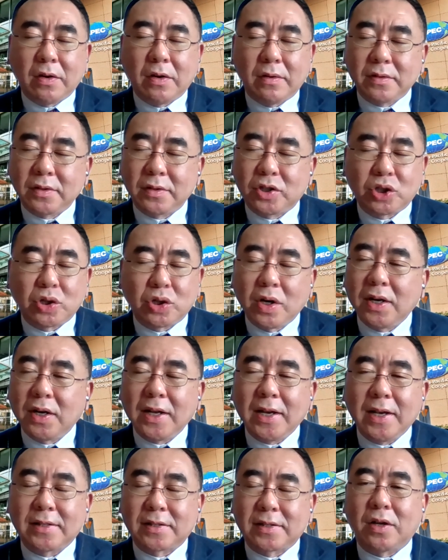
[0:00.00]

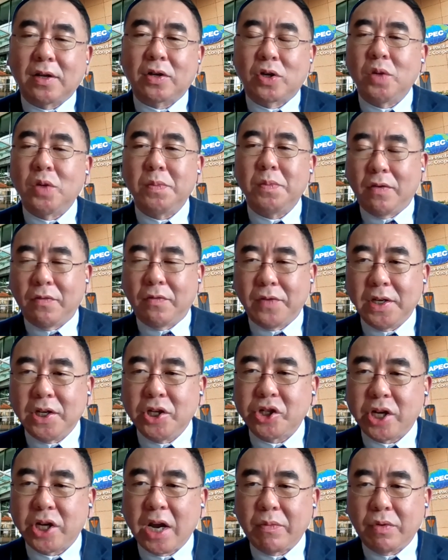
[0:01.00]
surely it's not going to be a
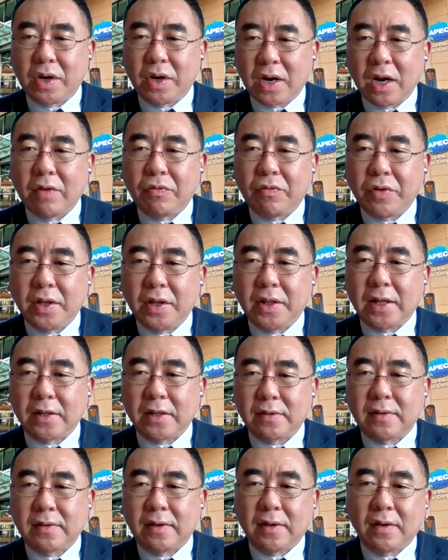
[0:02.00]
V-shaped recovery.
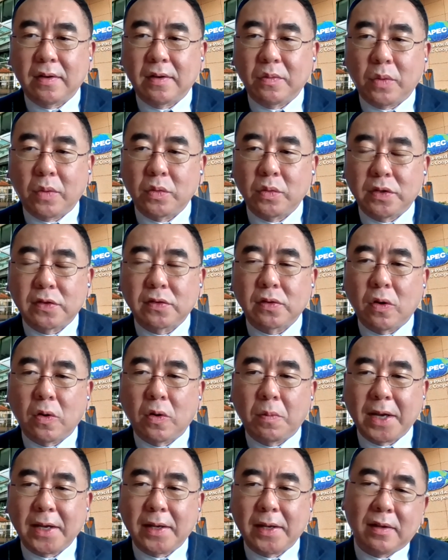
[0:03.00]
That's what we saw,
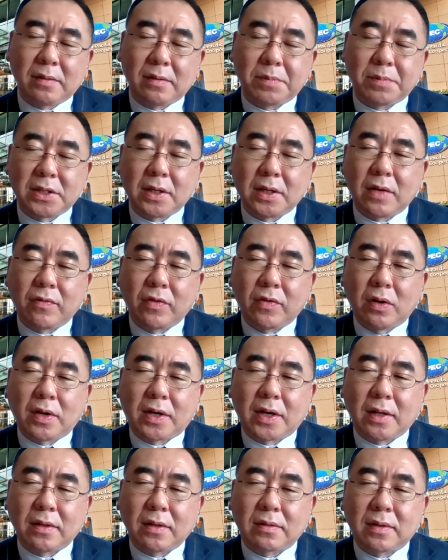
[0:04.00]
particularly if you
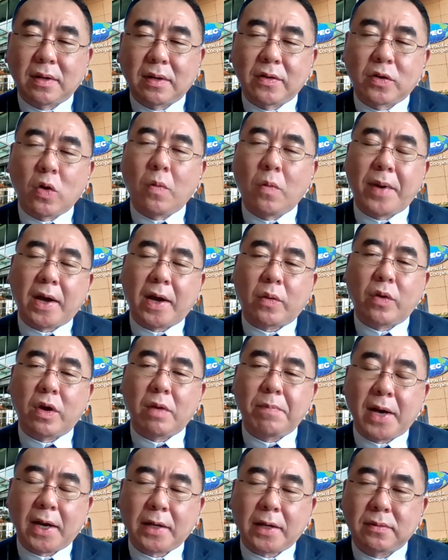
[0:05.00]
look at, you go way
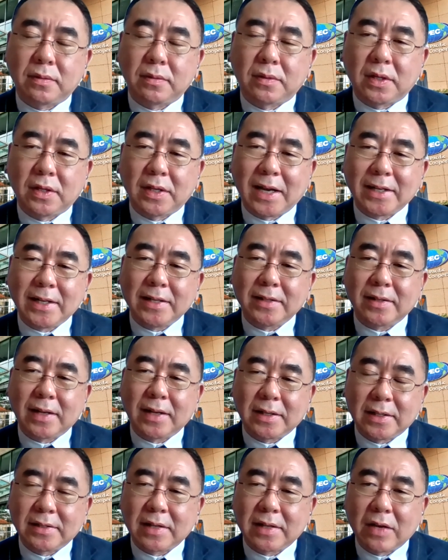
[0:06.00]
back to the
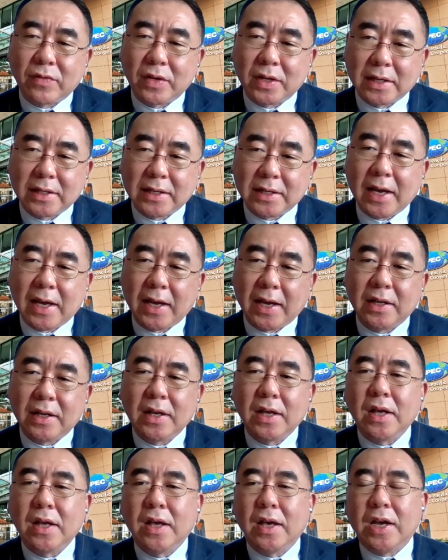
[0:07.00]
1997, 98
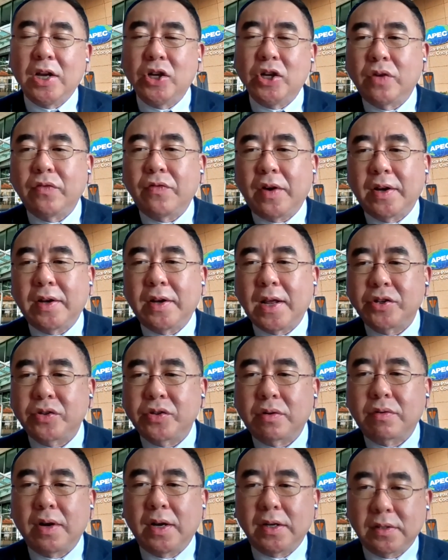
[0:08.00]
Asian
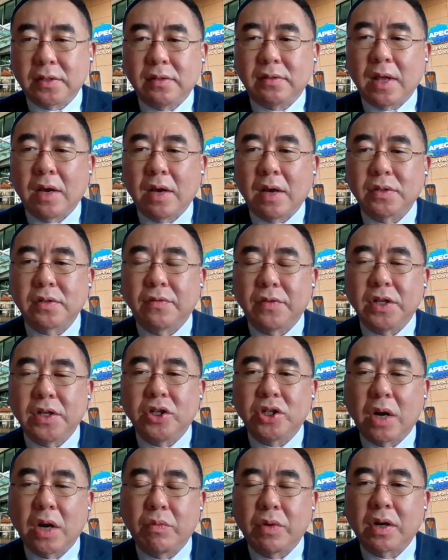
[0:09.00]
financial crisis. There was a
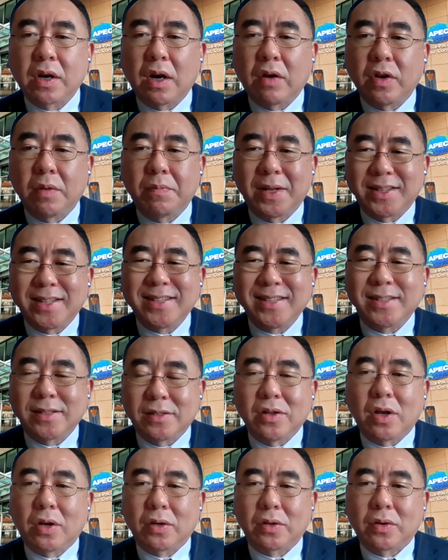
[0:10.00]
V-shaped recovery, but this is
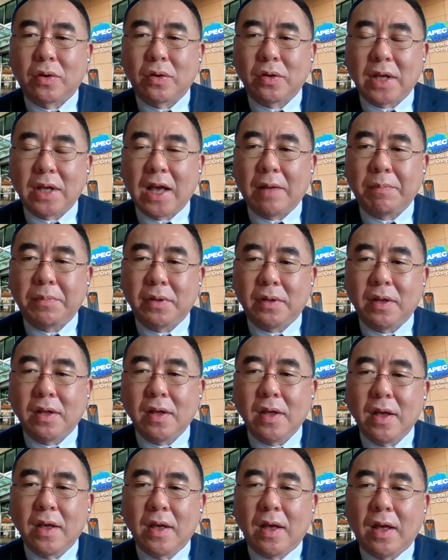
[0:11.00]
not going to happen.
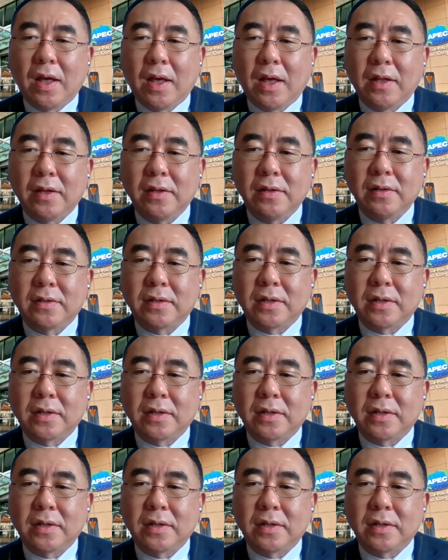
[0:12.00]
And